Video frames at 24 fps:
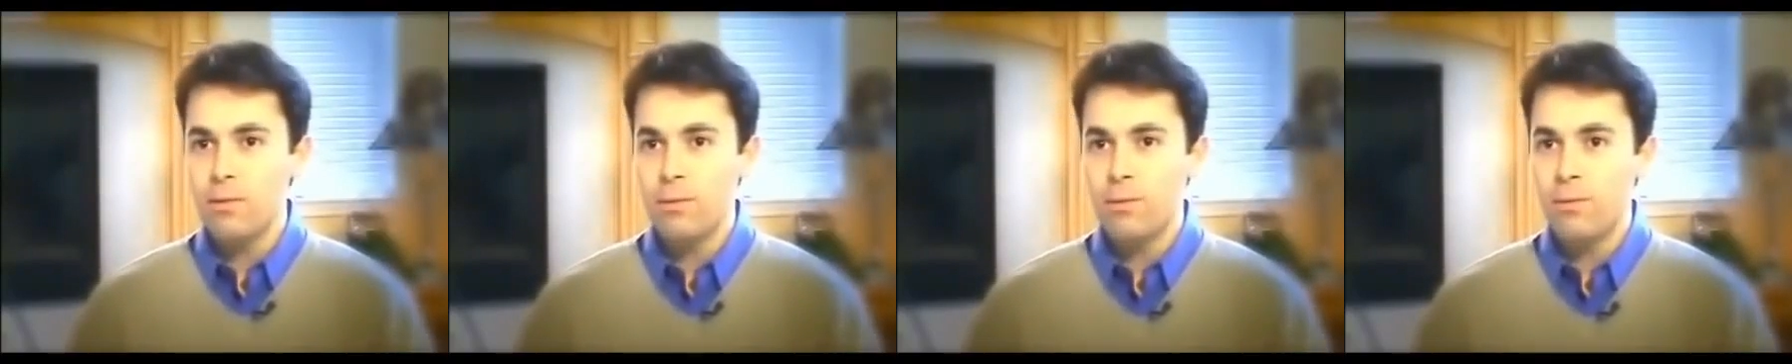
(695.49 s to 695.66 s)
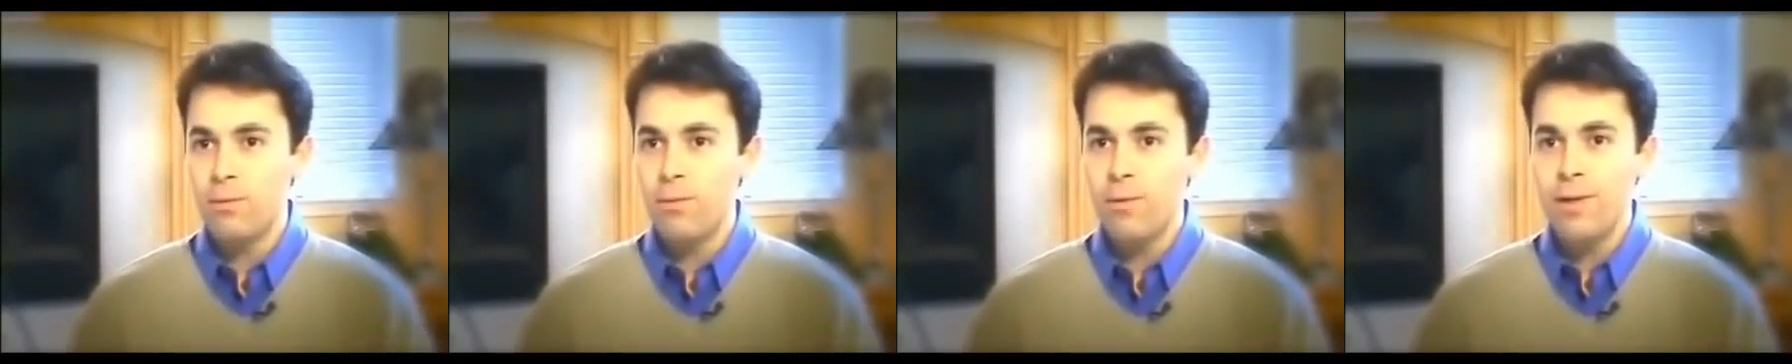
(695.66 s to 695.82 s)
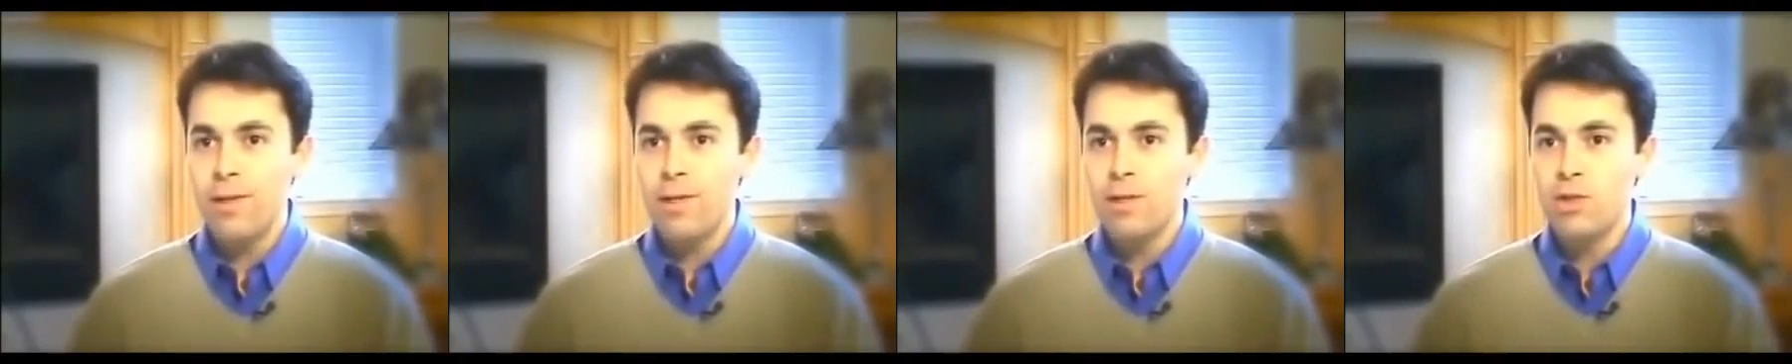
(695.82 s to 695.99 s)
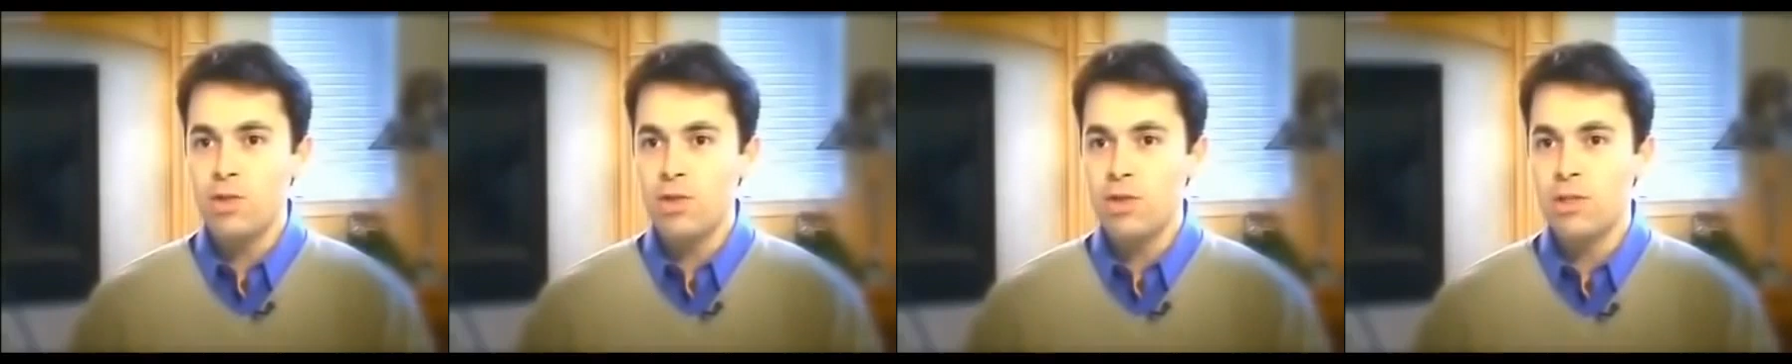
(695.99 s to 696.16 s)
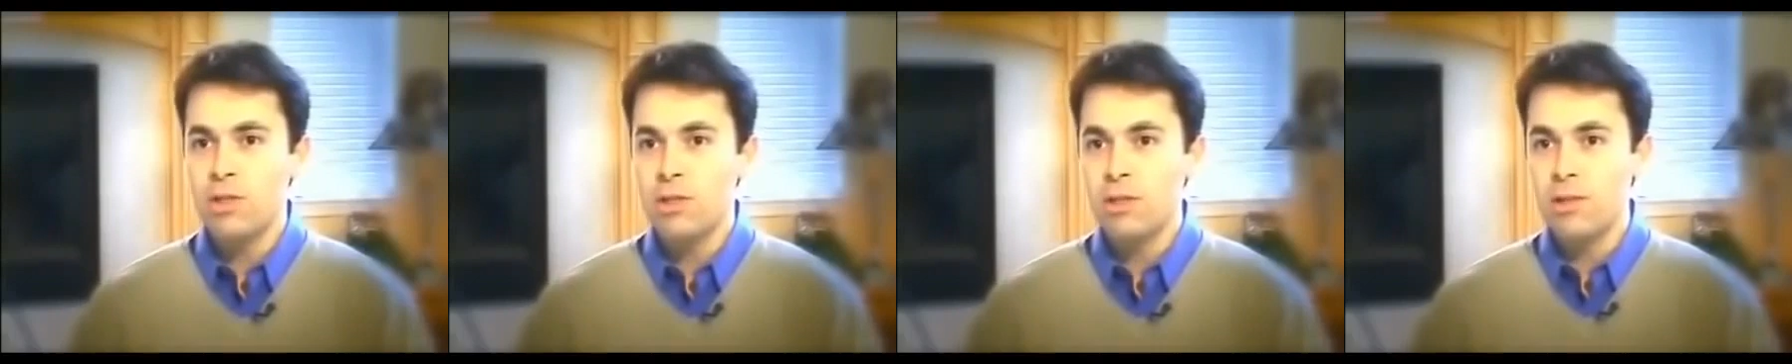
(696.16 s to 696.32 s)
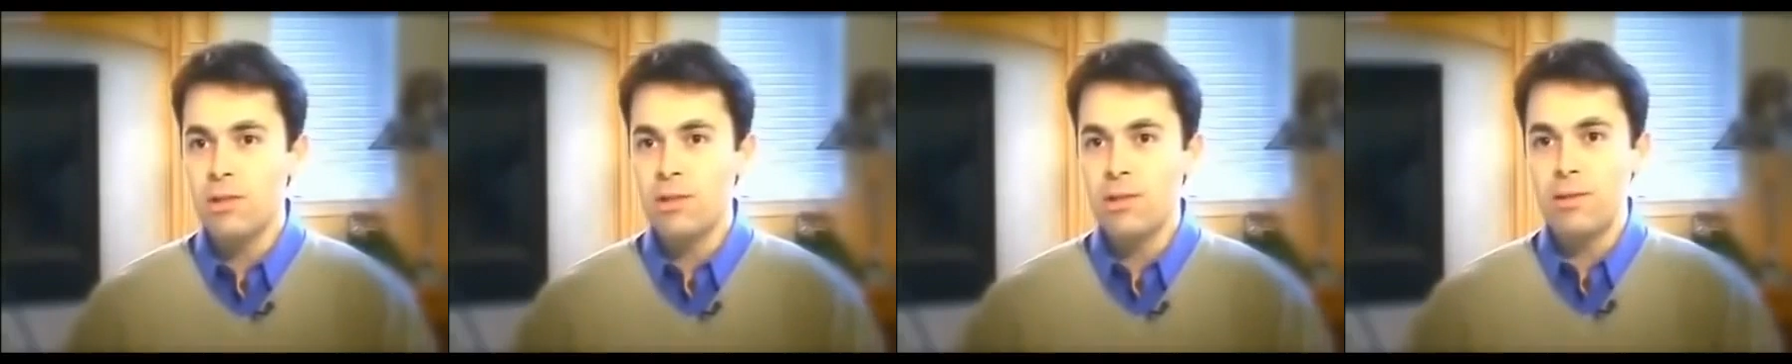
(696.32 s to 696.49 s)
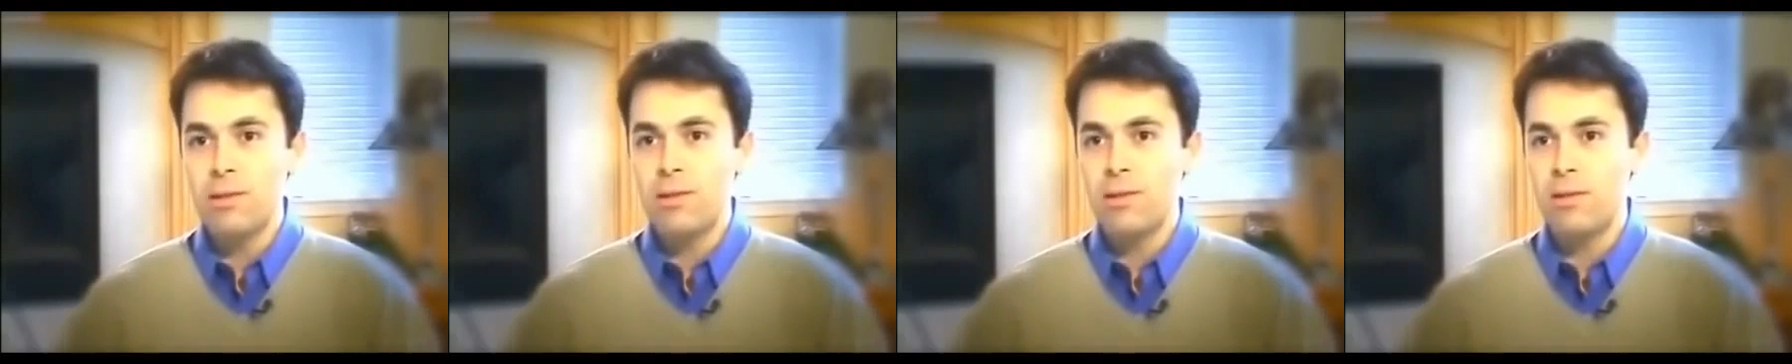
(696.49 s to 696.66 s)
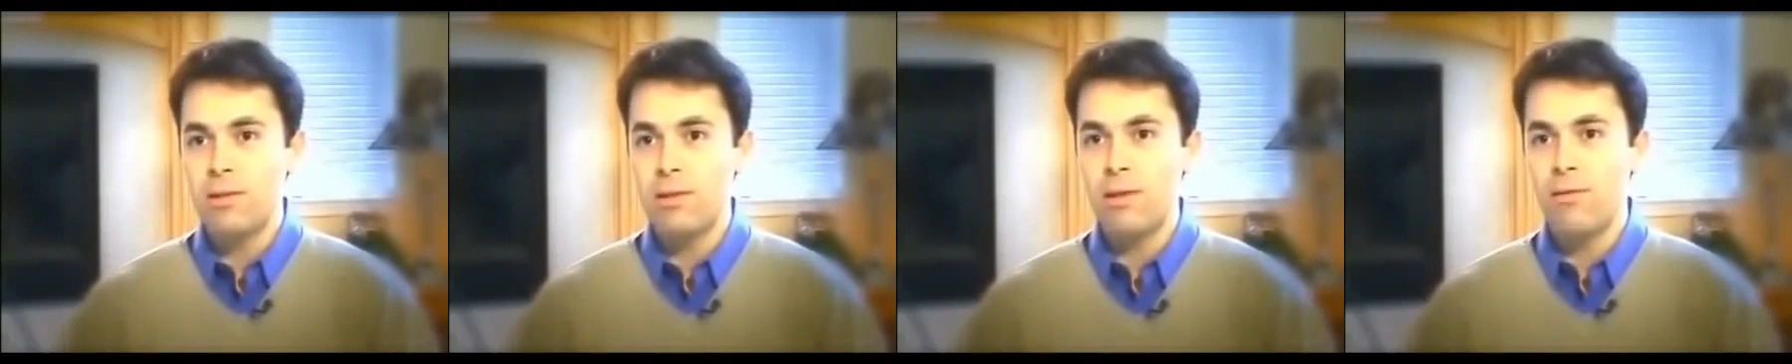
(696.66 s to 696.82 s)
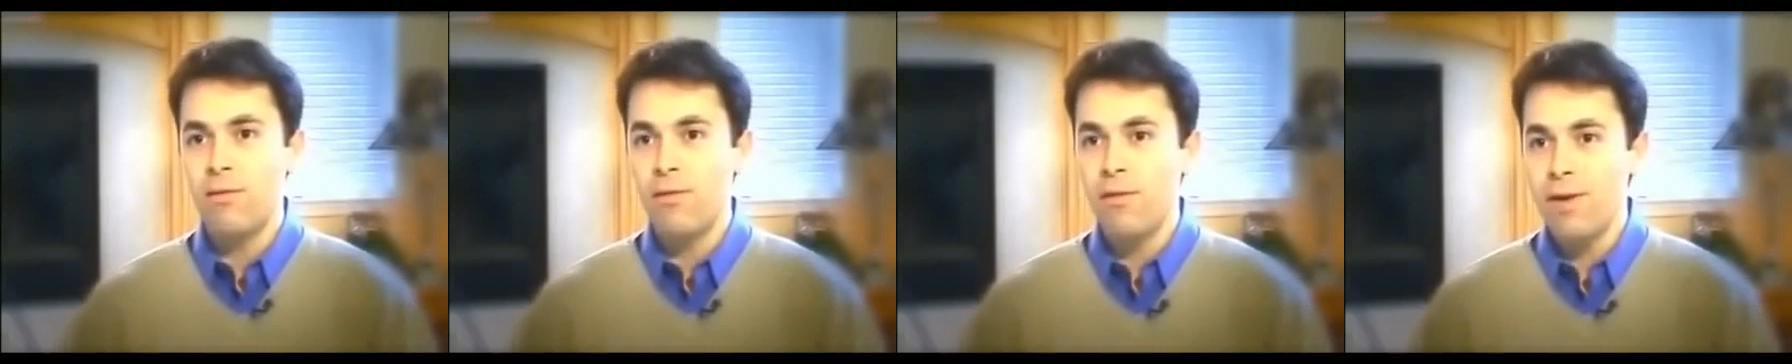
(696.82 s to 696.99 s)
religious
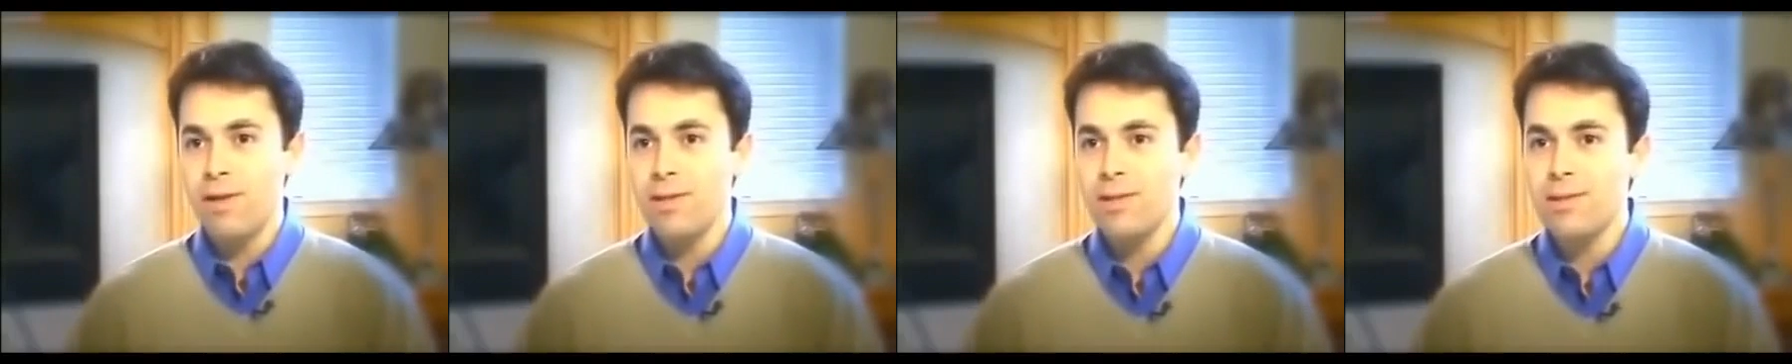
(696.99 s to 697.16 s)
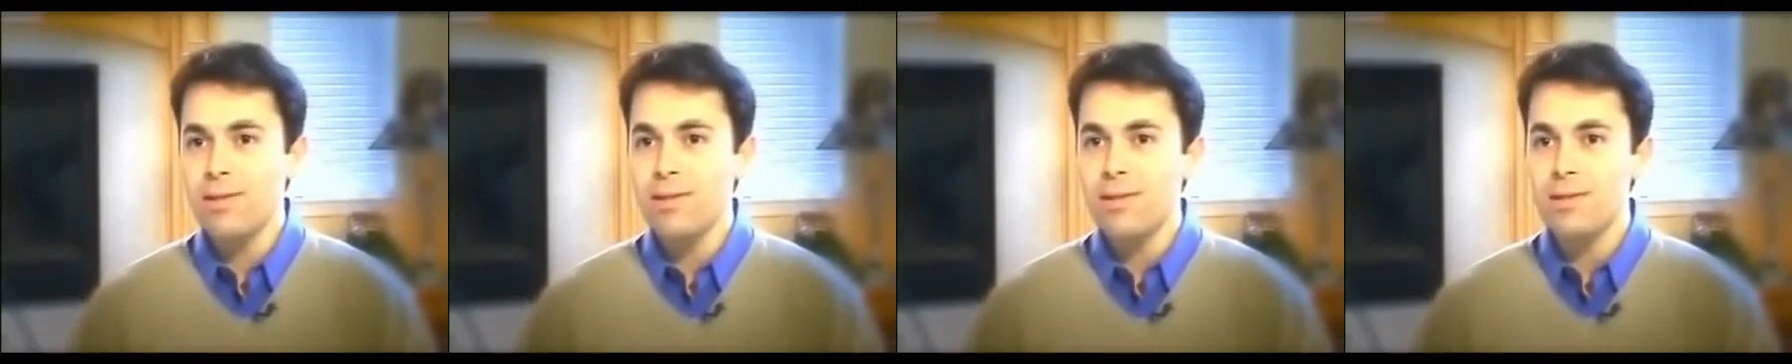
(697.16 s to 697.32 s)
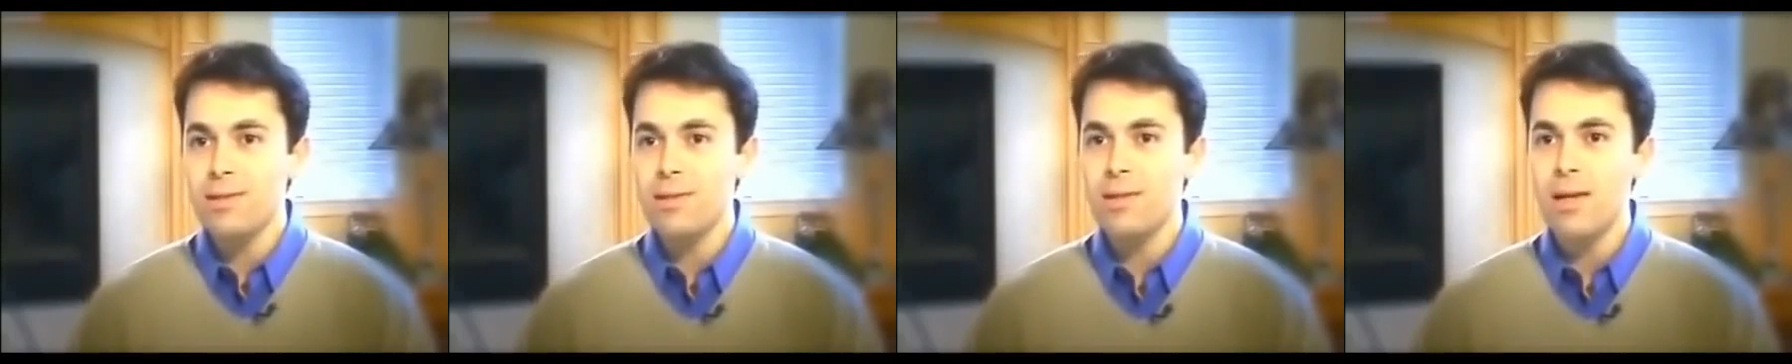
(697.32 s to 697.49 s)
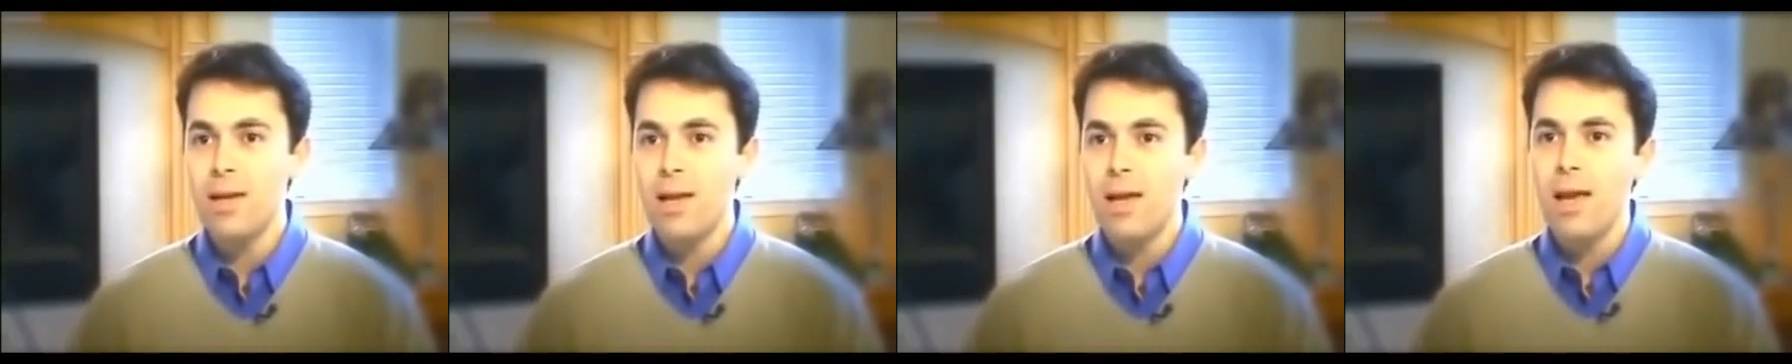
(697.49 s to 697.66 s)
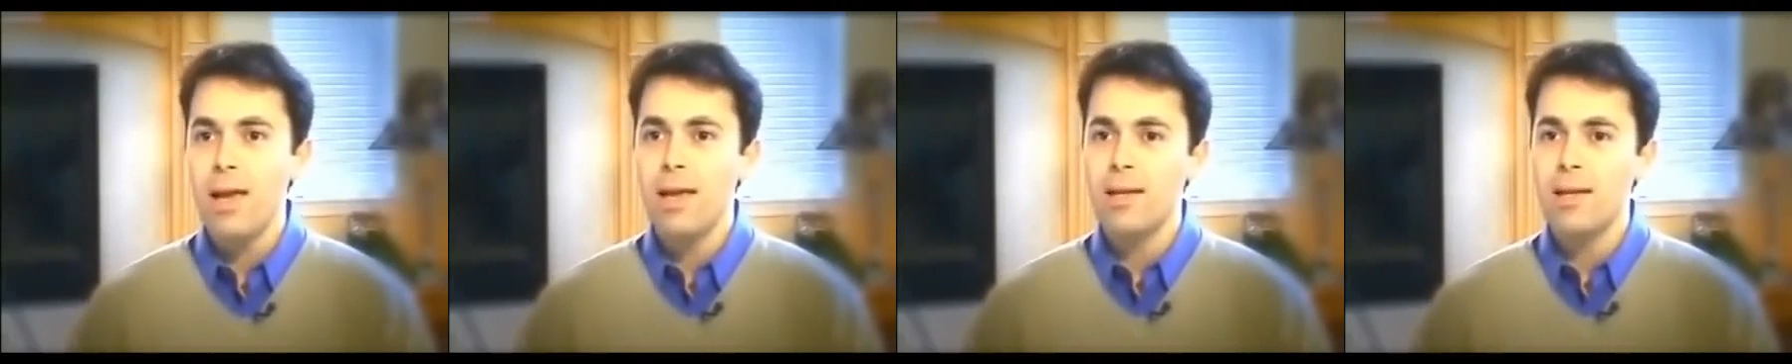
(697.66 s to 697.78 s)
differences,